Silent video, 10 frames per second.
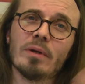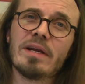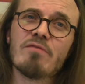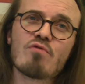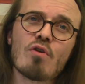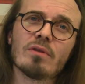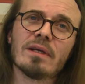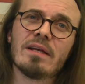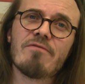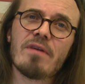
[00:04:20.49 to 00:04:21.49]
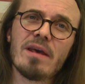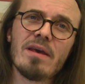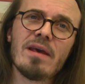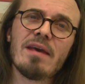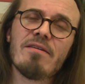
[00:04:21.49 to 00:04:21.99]
And he wrote that if
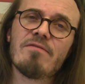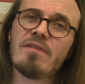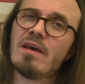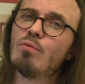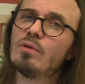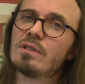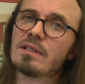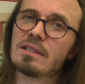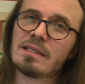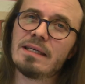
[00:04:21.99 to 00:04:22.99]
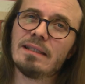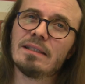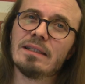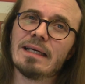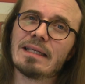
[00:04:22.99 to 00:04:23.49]
he would succeed
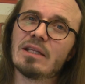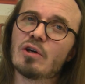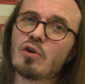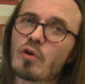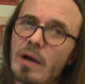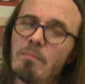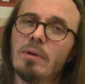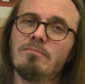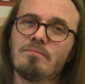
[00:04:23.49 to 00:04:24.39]
to get the grip